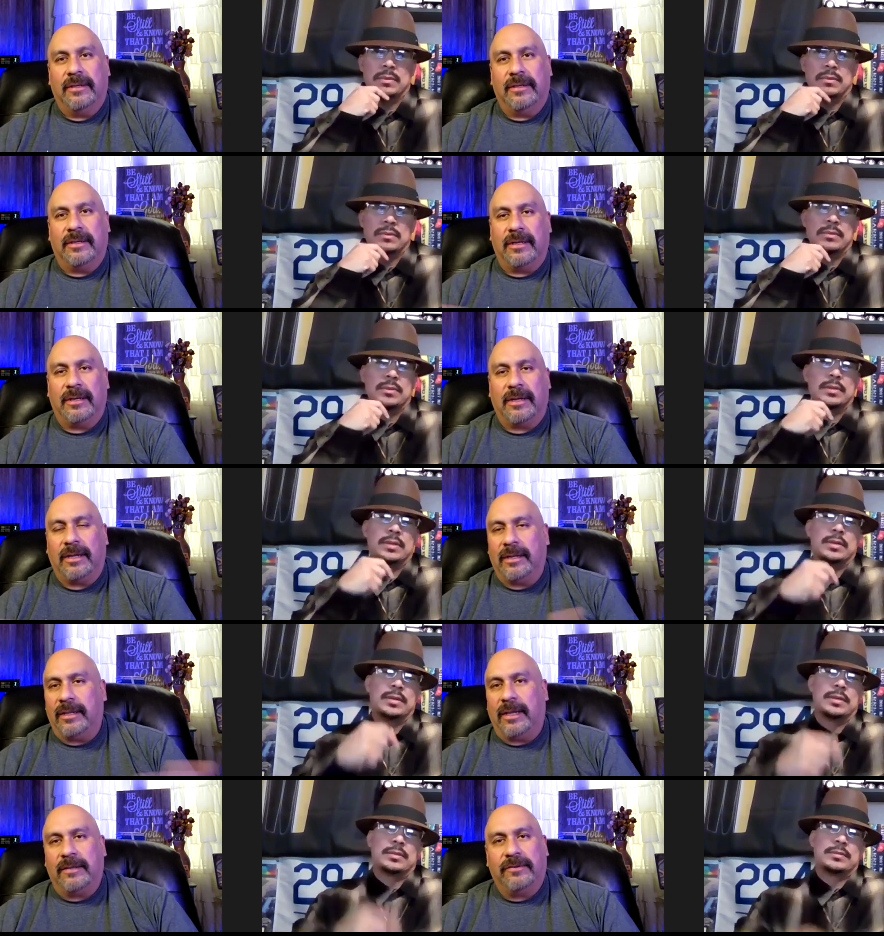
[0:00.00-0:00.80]
Speaker 1: and
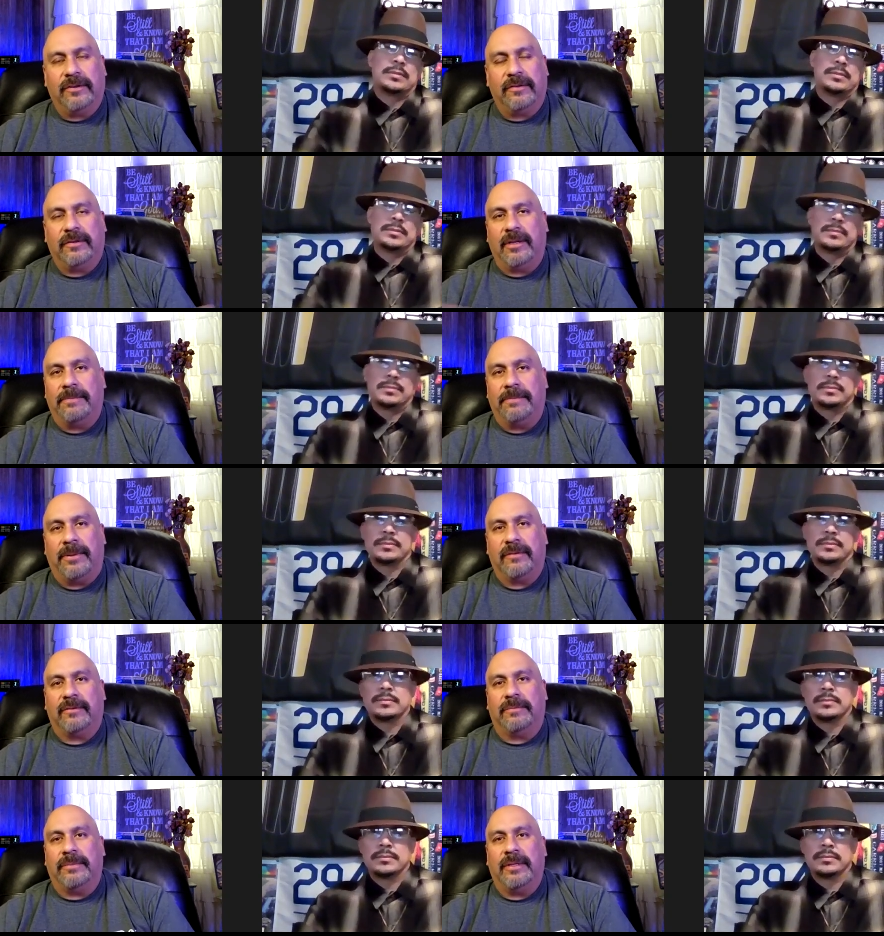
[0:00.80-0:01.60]
and that's gotcha. just an
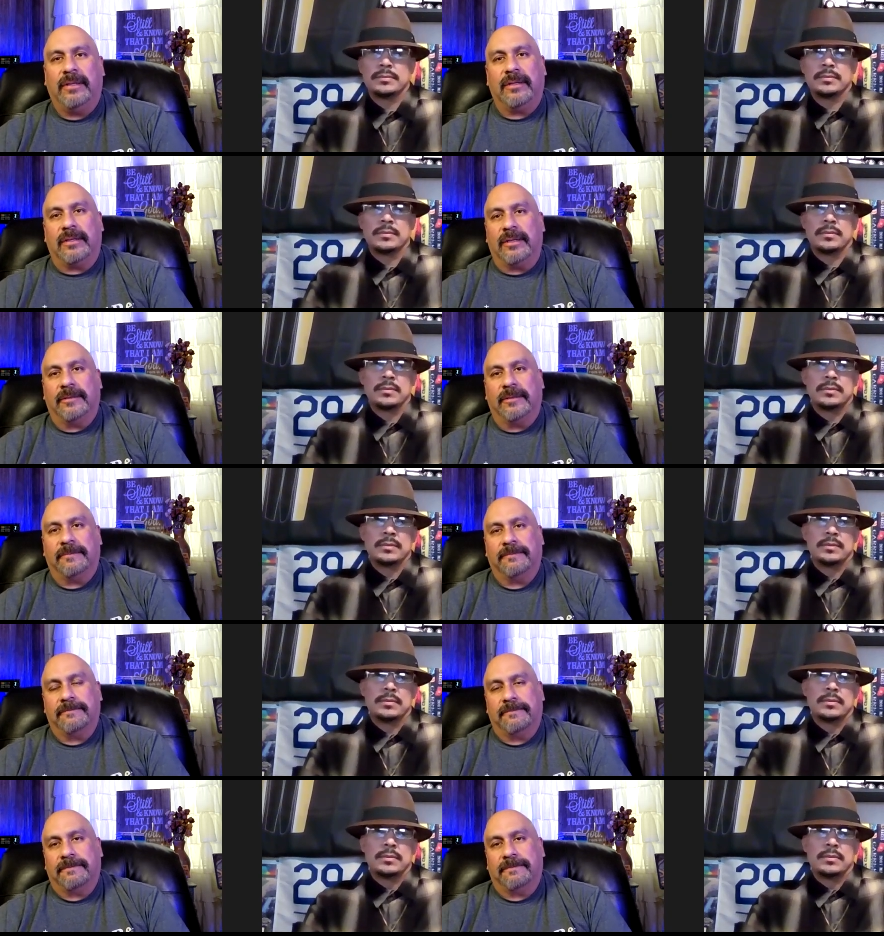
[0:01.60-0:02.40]
impossibility
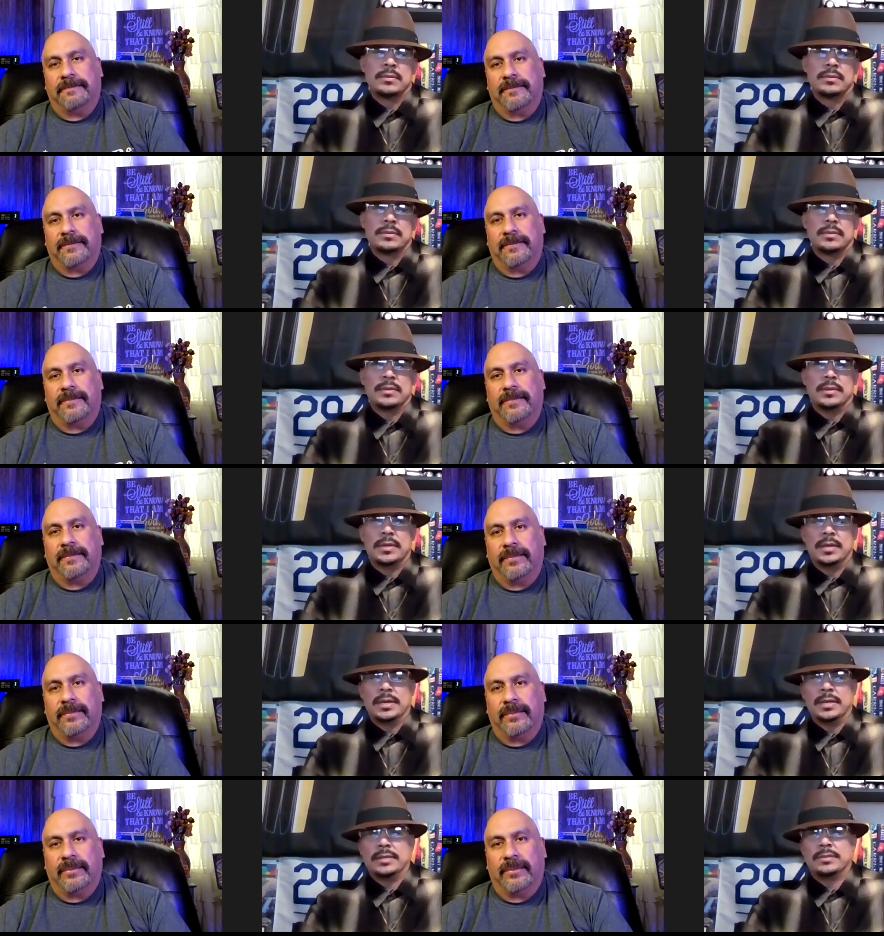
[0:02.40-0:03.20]

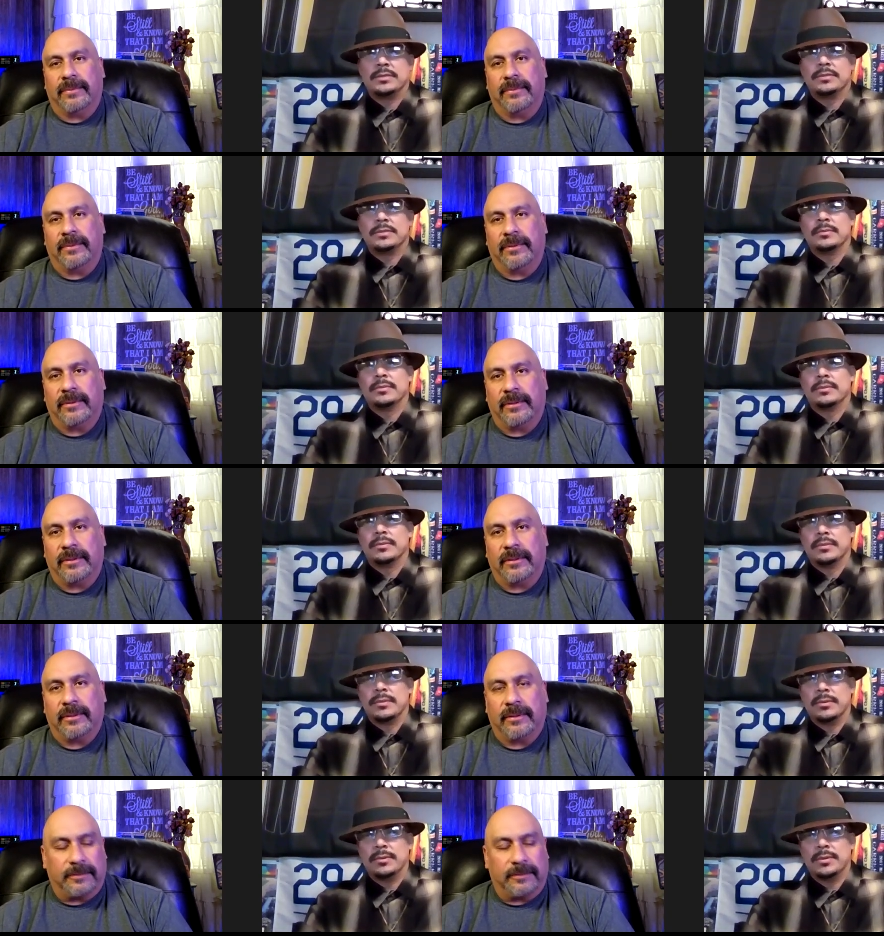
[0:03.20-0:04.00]
got you
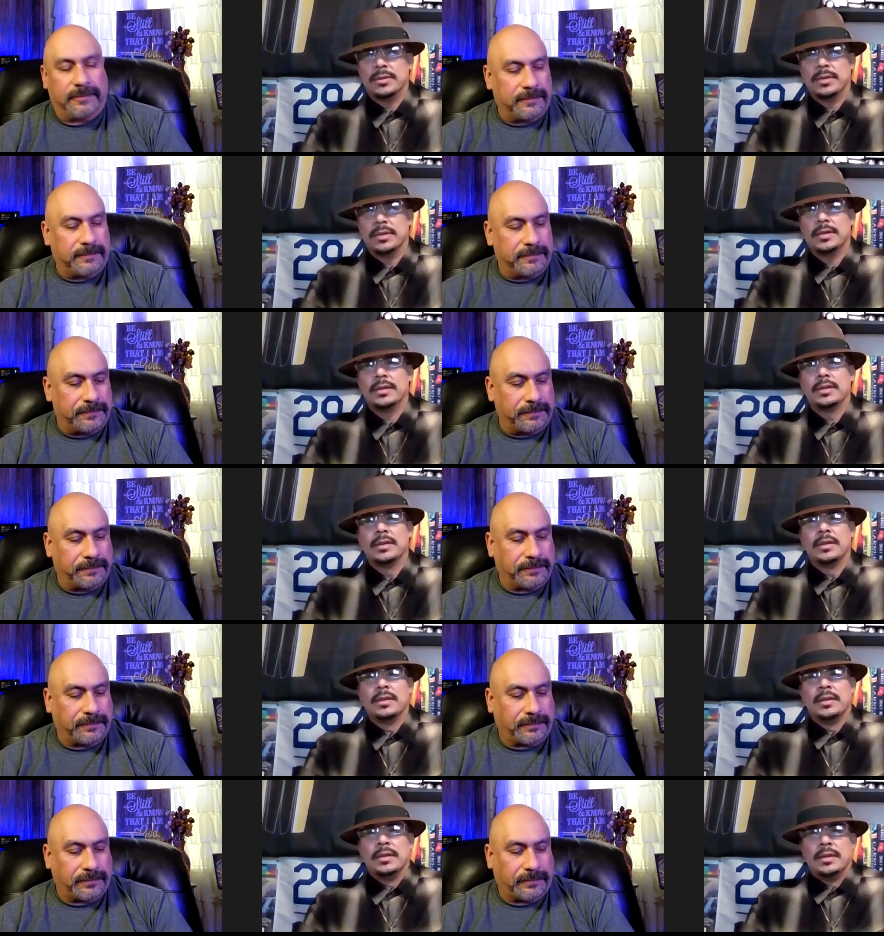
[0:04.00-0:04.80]
okay
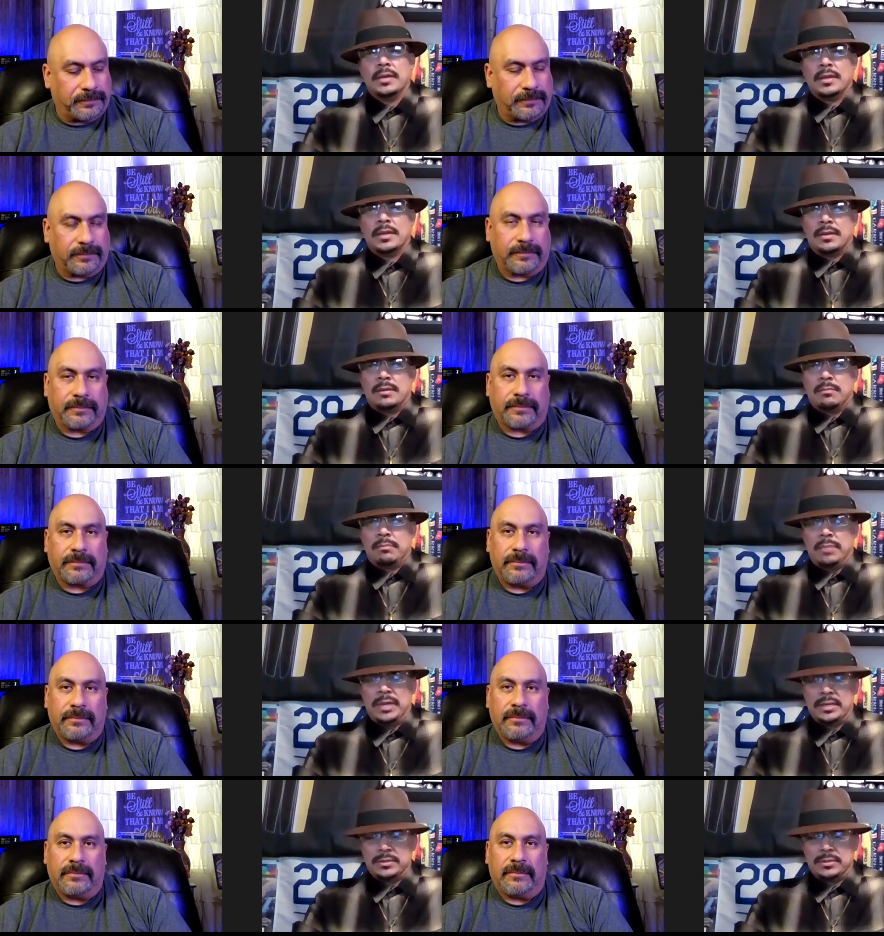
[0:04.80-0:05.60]

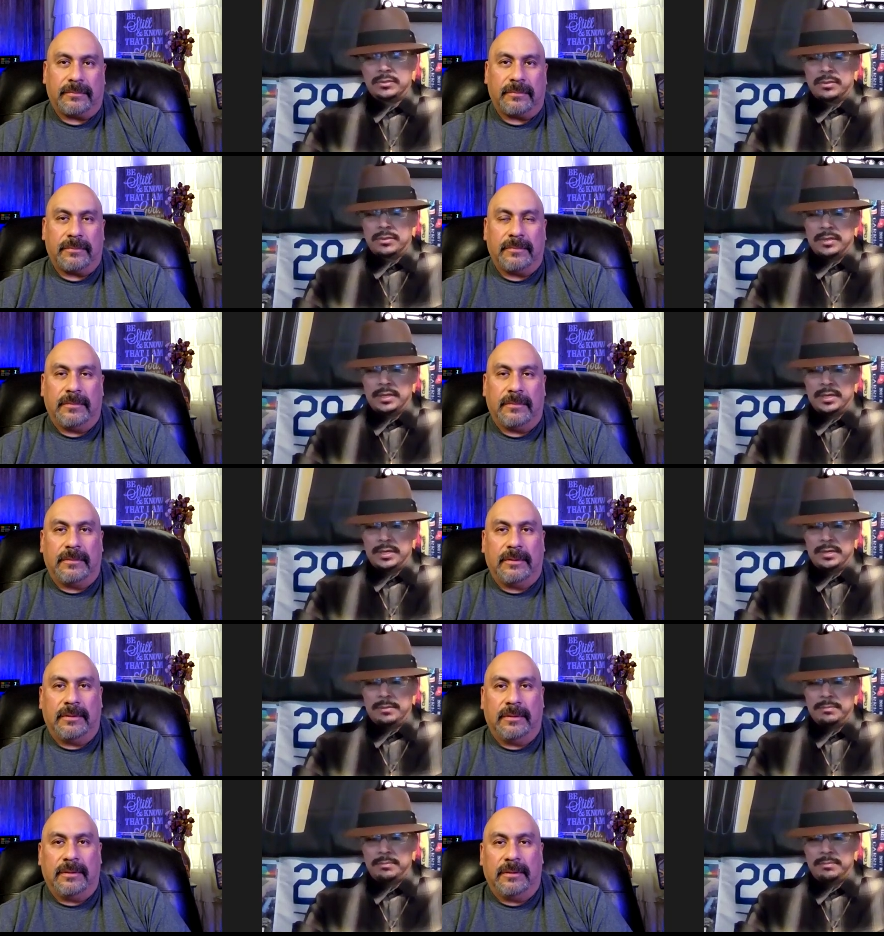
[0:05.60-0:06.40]
pastor
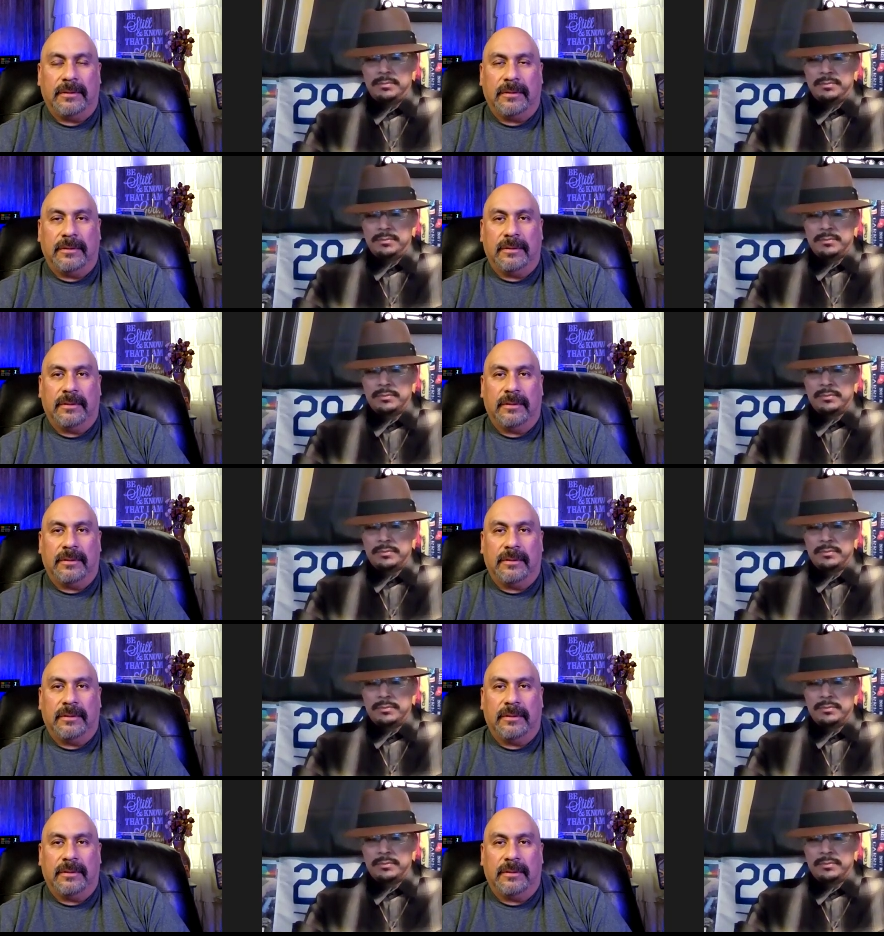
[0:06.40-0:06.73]
um